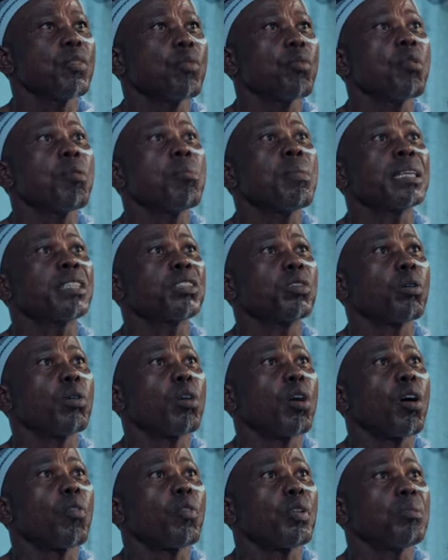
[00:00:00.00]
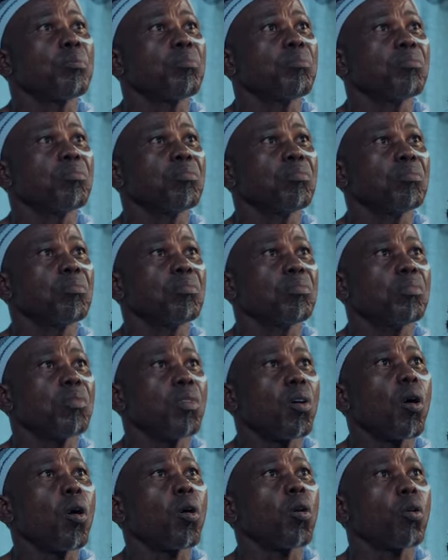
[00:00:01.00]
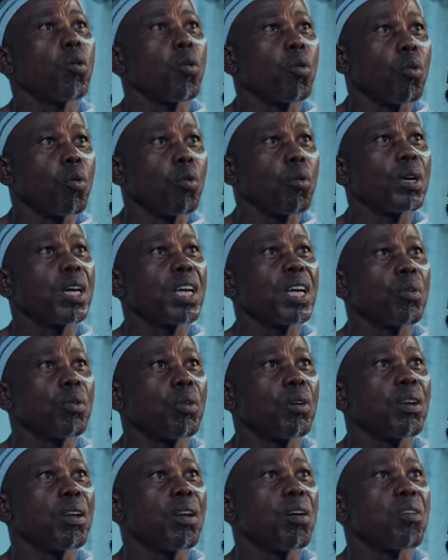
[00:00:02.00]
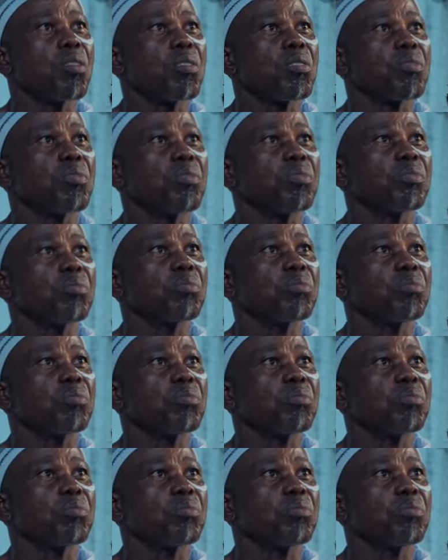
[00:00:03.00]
a woman to love him or who he will love.